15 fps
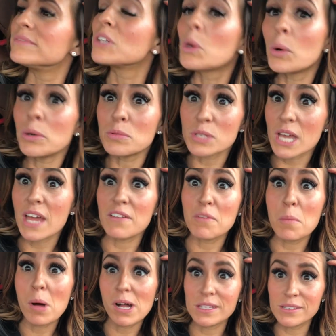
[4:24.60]
Quinn was kind of a
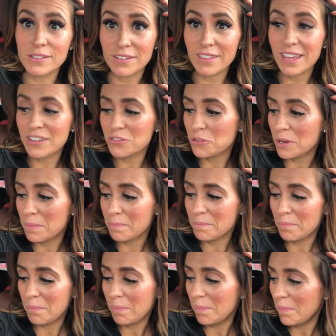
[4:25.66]
monster that trip.
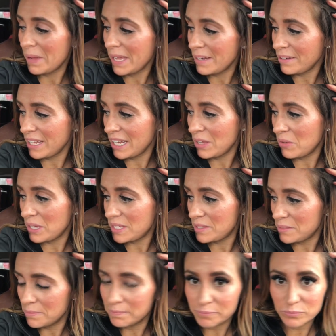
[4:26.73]
But
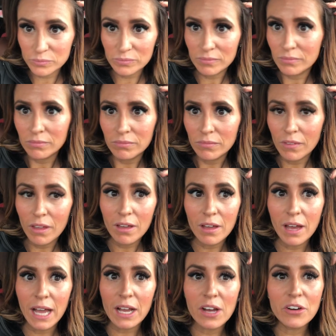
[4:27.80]
anyways,
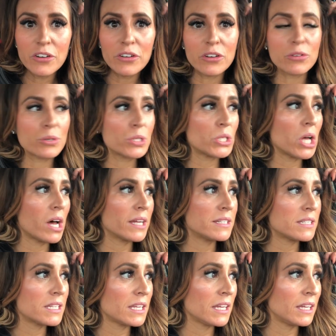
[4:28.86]
I got her a
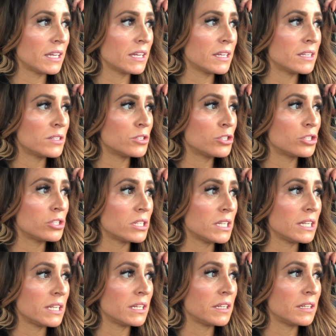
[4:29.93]
croissant and
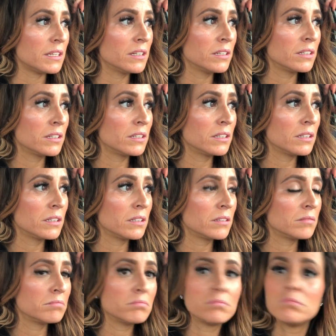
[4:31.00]
she
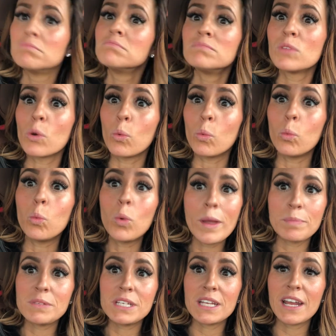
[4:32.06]

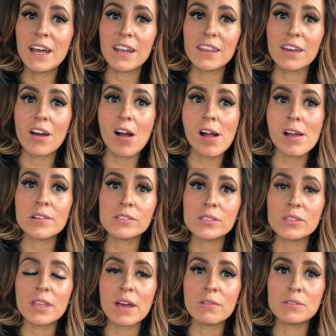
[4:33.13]
whipped it out of the cart,
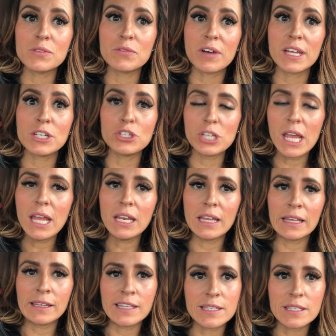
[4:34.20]
so that was fun. She ate
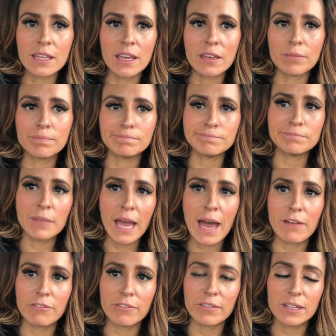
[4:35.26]
at least like
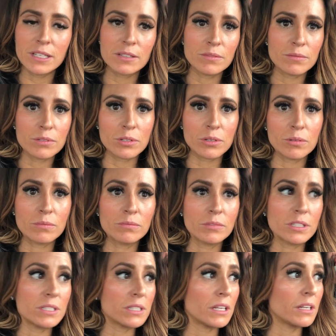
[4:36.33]
half of it, so at
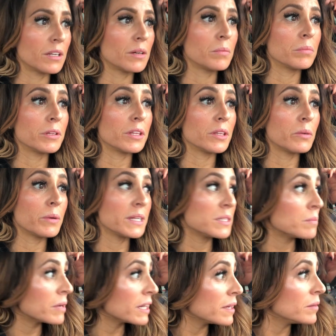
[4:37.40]
least I didn't completely
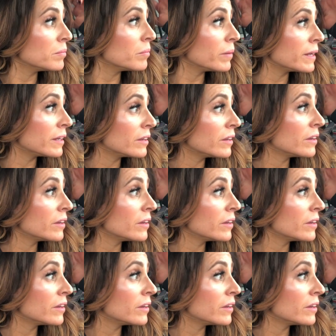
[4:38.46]
waste money. But